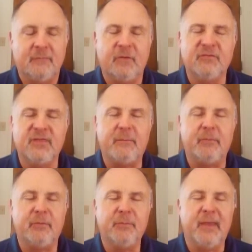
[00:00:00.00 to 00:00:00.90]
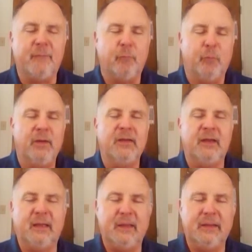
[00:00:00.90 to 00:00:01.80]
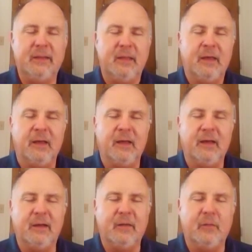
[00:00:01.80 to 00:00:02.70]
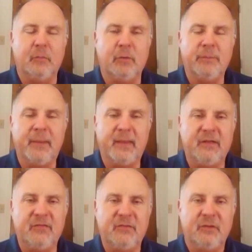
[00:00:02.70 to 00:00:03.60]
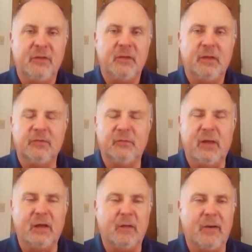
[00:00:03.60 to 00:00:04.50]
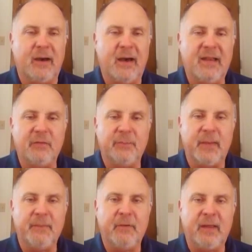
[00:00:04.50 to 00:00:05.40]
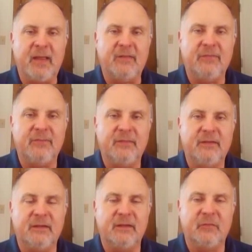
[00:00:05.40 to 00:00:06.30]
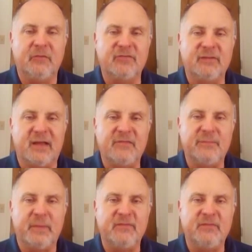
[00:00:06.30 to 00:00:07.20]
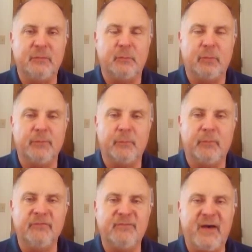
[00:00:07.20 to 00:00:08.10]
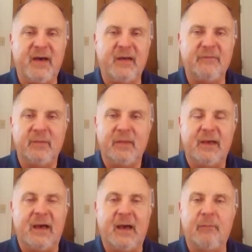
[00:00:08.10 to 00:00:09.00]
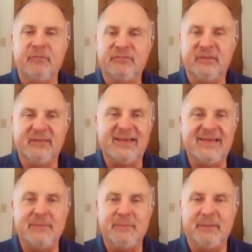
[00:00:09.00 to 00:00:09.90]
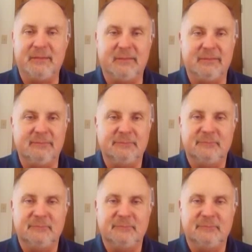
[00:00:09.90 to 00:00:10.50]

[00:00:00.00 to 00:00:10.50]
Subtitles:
For example, you may have 1 and a quarter page. Do not go highlight your paper and then increase line spacing to 1.5. I will see that immediately.